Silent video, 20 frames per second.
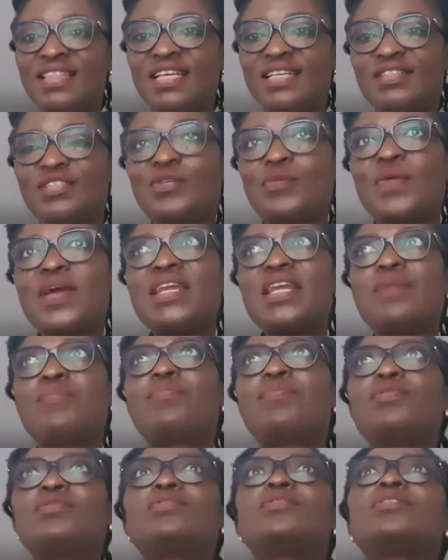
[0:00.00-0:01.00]
things. So when they
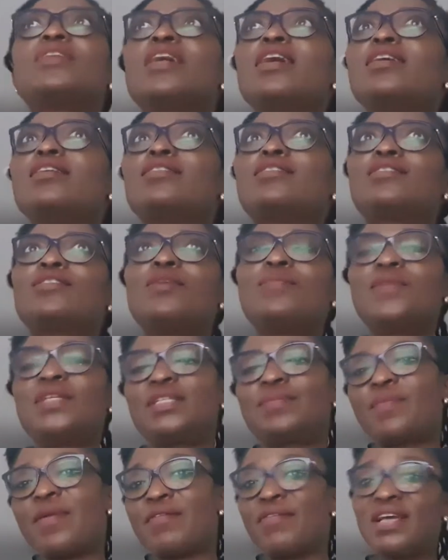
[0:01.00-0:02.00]
put
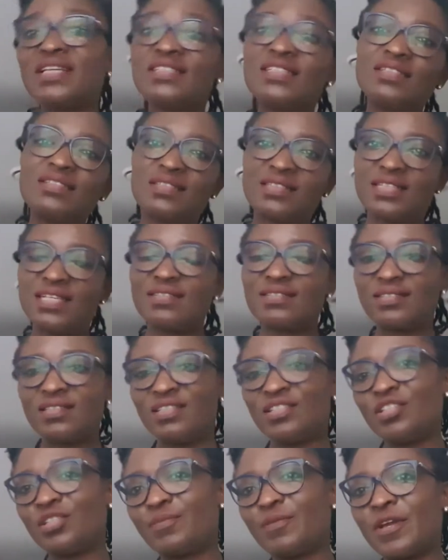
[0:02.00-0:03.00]
summits, parenting to this
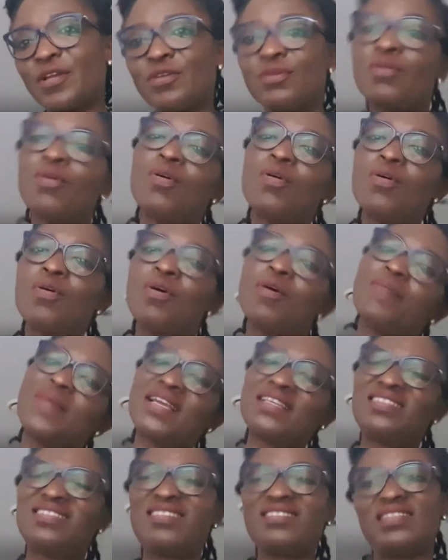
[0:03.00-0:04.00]
teenage boy, you go, oh,
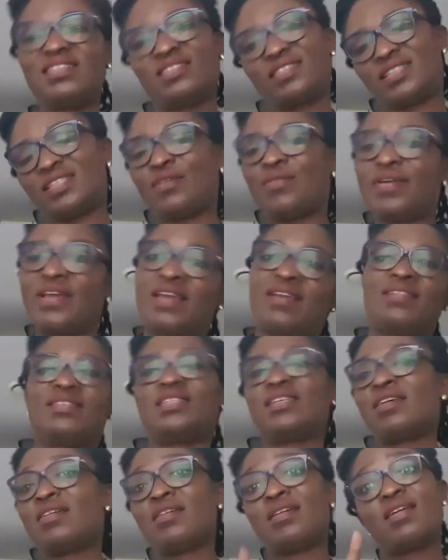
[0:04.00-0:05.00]
my son is still 8.
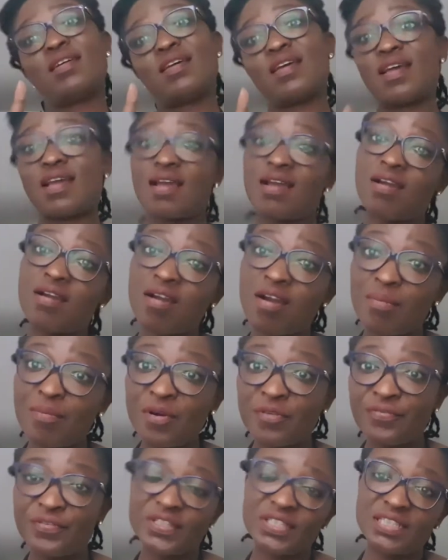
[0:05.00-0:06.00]
Come
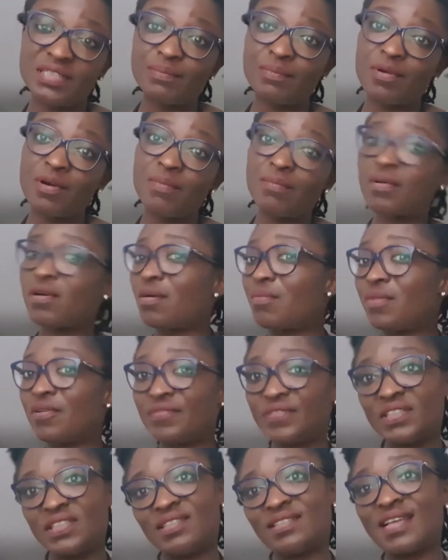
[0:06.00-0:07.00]
off it, mom, come
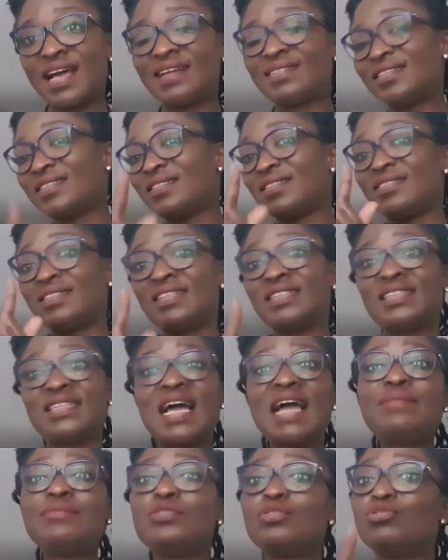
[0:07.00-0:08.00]
off it, dad. This is a
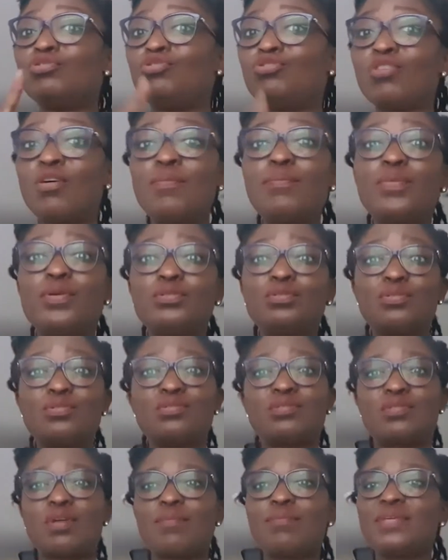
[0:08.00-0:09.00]
time to jump on
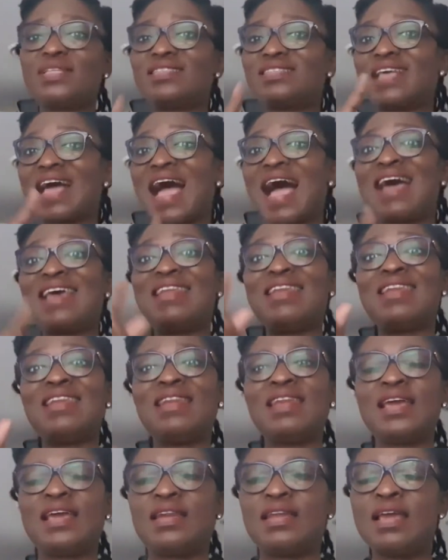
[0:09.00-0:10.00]
those summits and
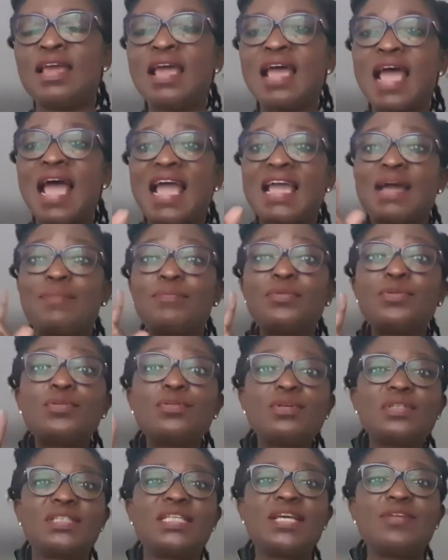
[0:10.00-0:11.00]
learn. I am
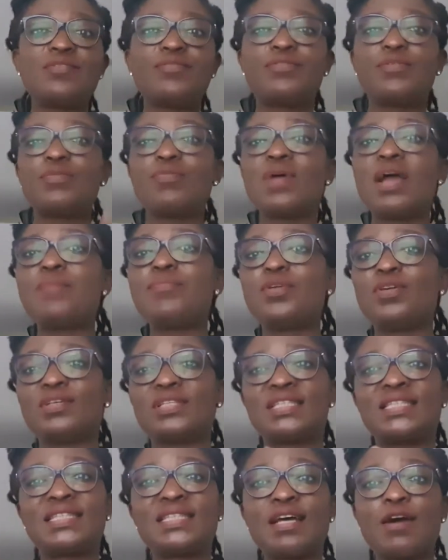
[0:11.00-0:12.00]
not saying overwhelm
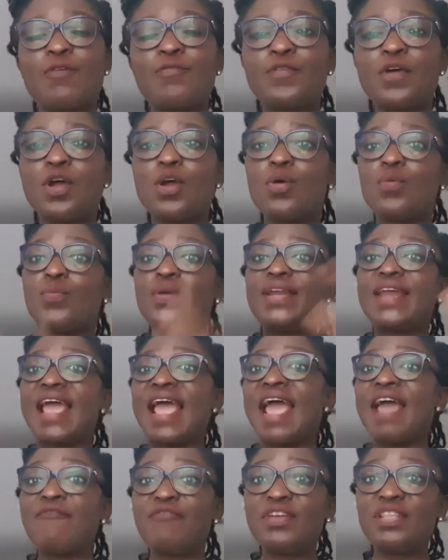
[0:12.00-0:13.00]
yourself with
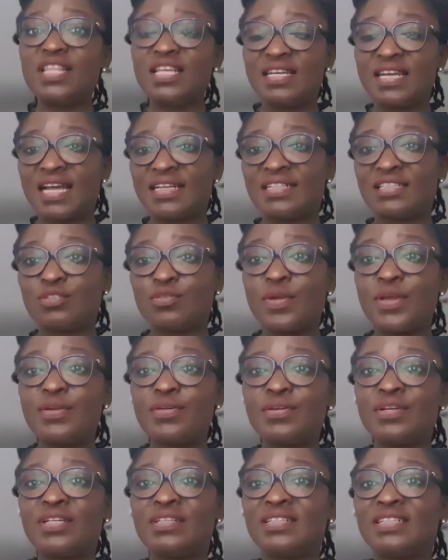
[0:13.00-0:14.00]
everything that is going
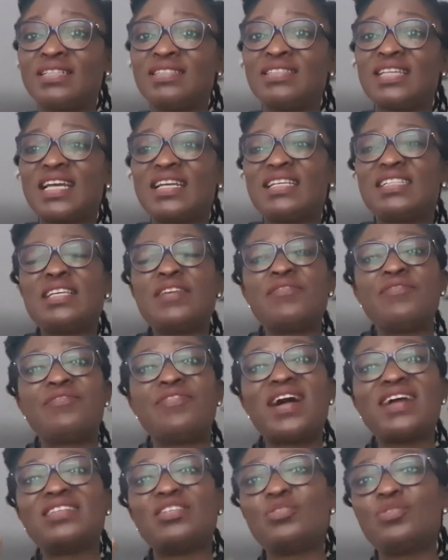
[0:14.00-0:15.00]
on the internet. In
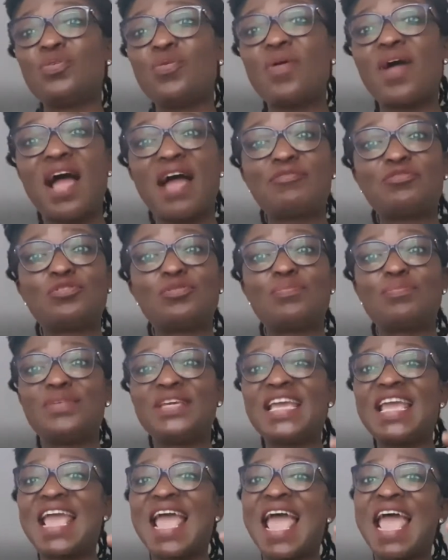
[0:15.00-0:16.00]
fact, you don't have to
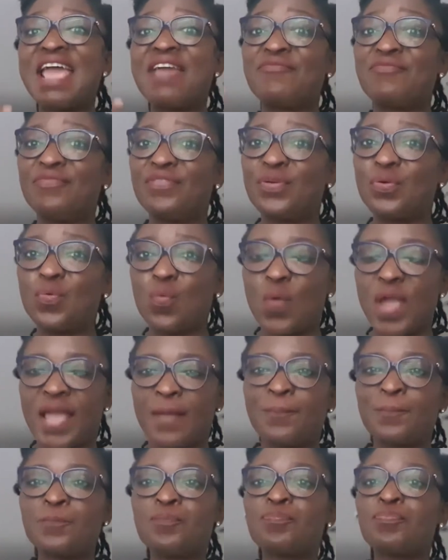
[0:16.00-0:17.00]
be
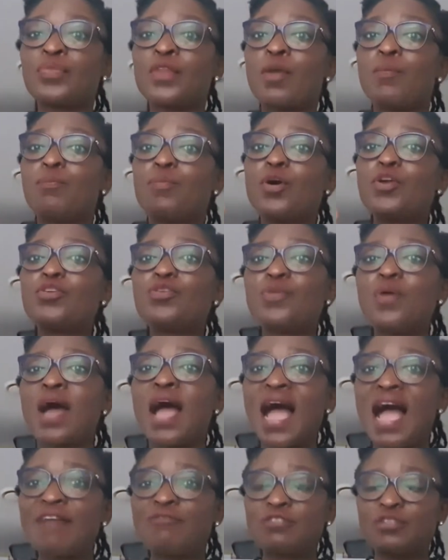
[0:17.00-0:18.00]
everywhere, but you
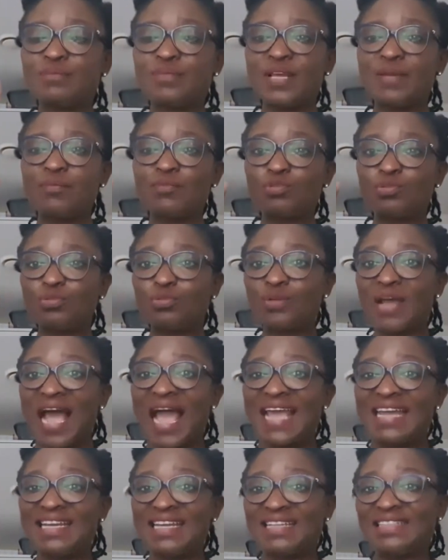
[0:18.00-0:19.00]
have to be able to
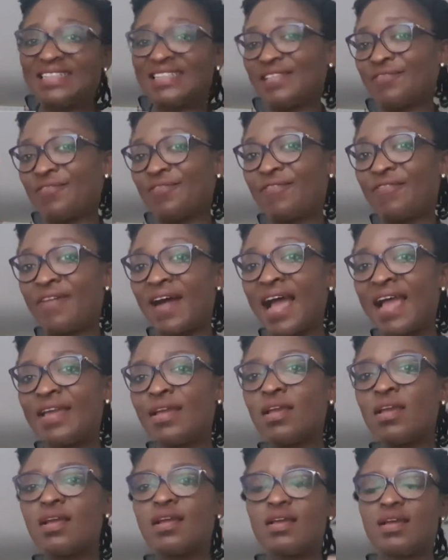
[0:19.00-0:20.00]
identify
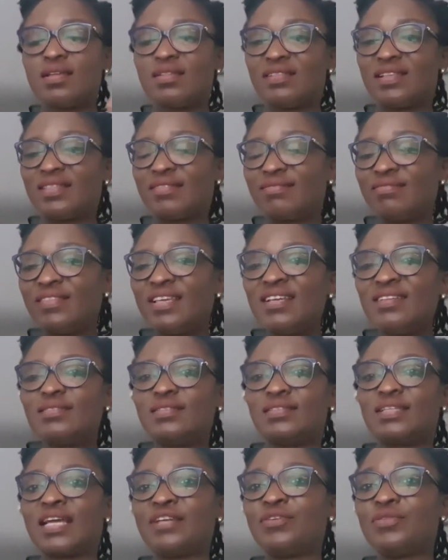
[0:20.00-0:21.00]
the
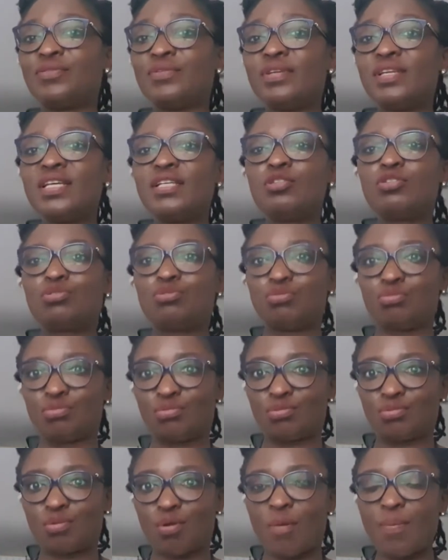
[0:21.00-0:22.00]
things that you need to
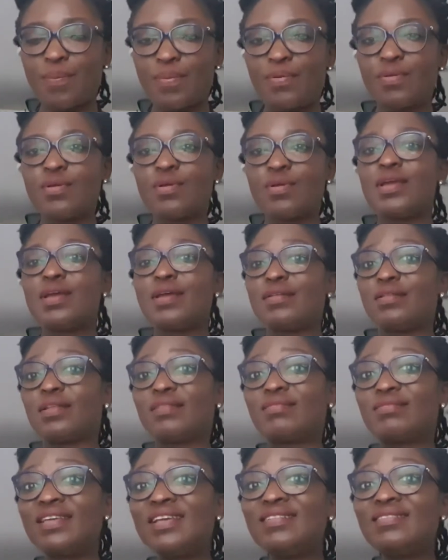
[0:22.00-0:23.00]
stop, the
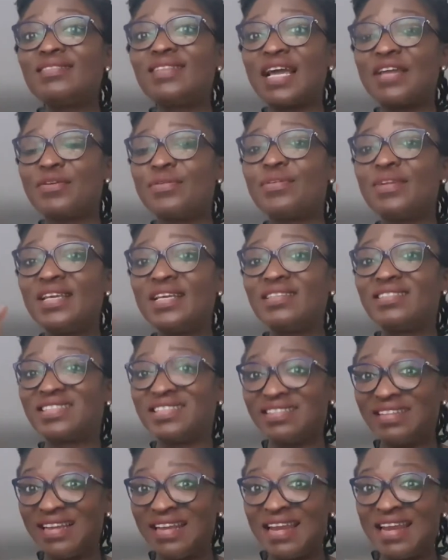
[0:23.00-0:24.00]
things that you need
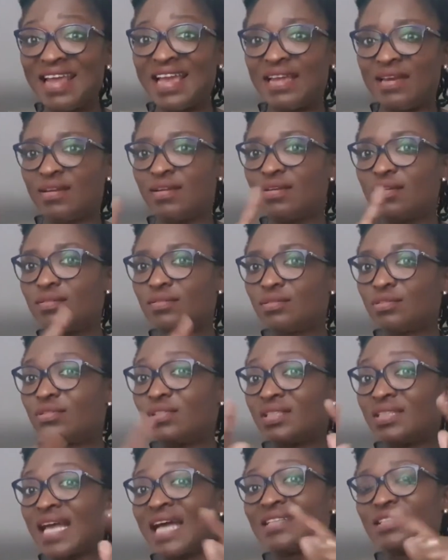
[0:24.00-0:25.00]
to learn to
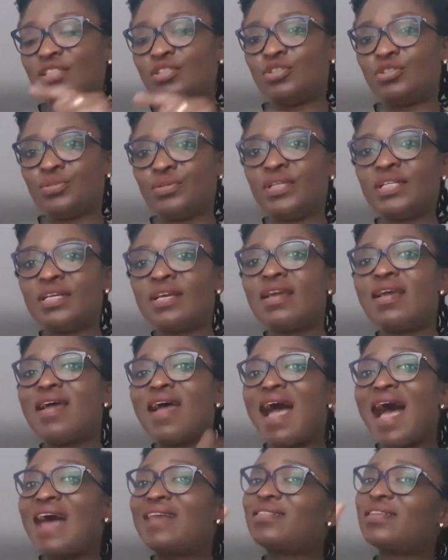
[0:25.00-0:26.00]
start doing,
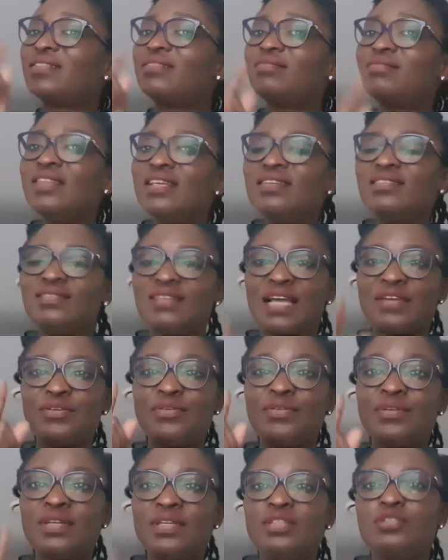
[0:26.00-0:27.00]
and the things that
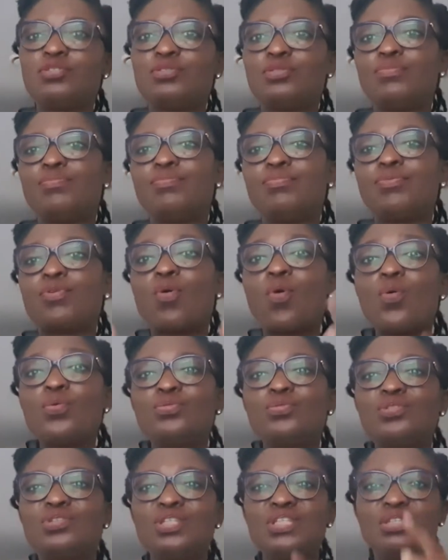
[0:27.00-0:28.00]
you need to
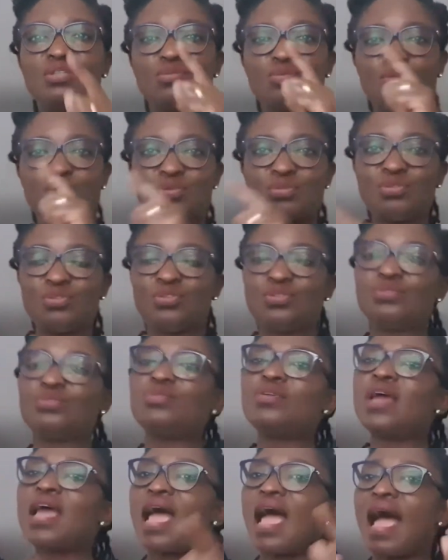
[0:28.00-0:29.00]
continue to
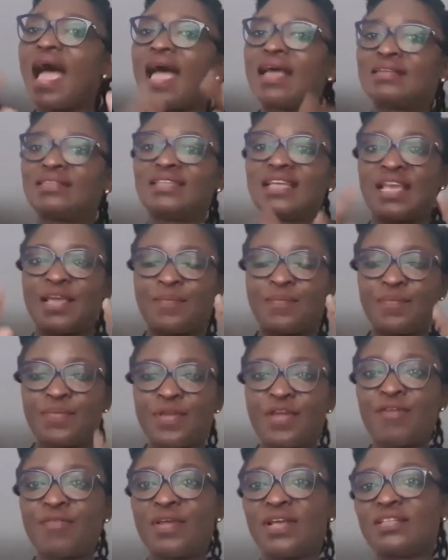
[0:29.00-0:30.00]
do as a
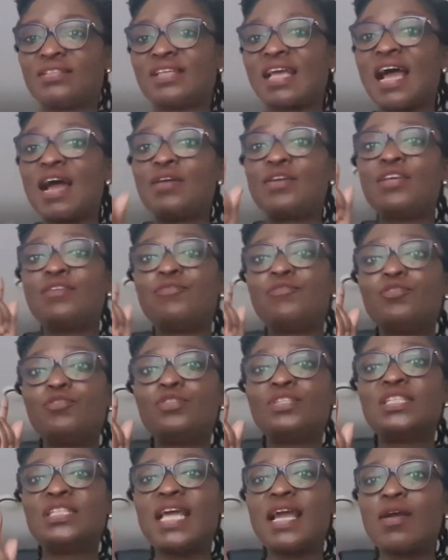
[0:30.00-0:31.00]
parent. And if you
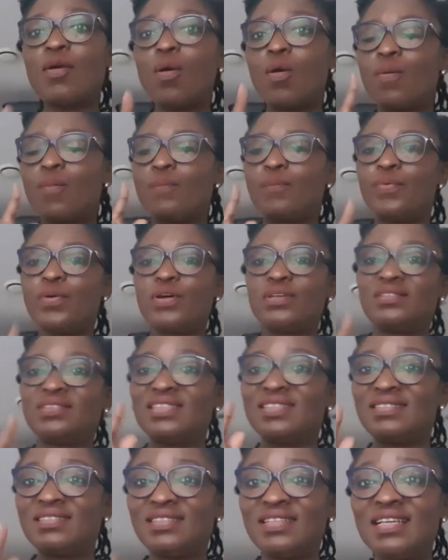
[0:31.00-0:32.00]
take on board
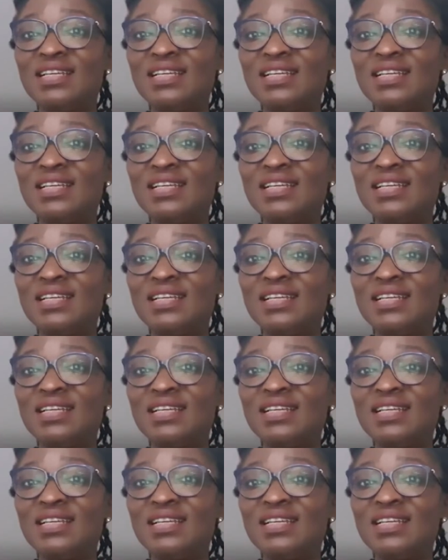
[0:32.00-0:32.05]
this